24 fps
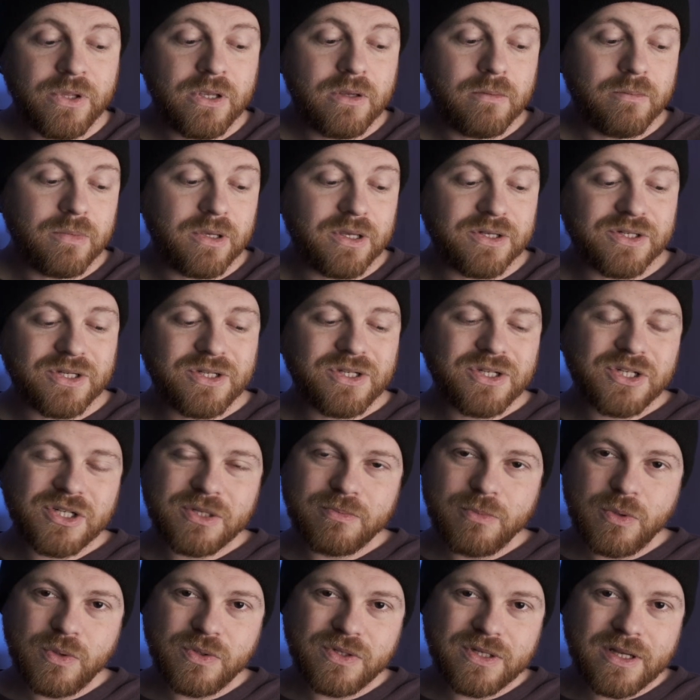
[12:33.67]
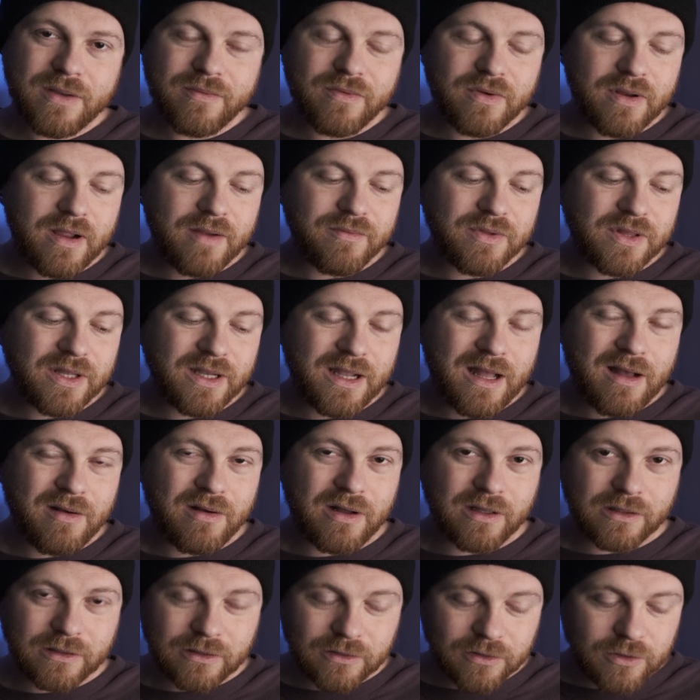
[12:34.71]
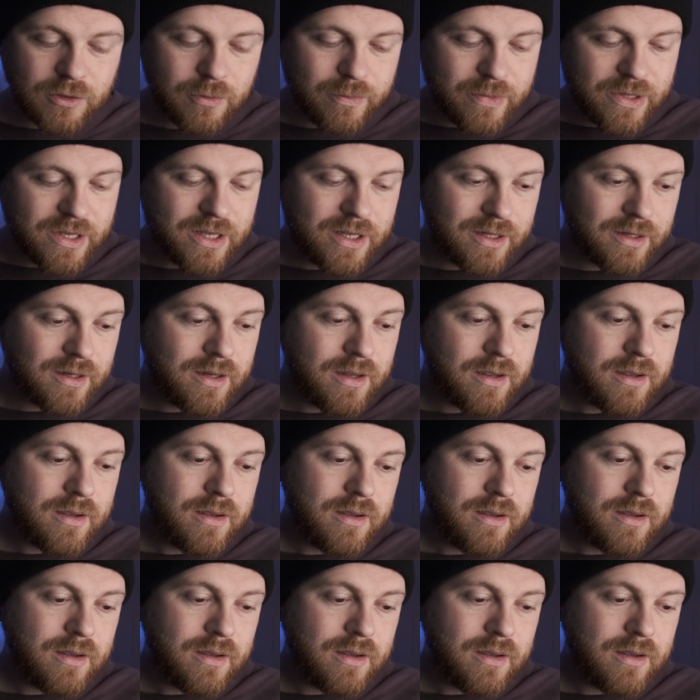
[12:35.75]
because it just smooths everything out a little bit,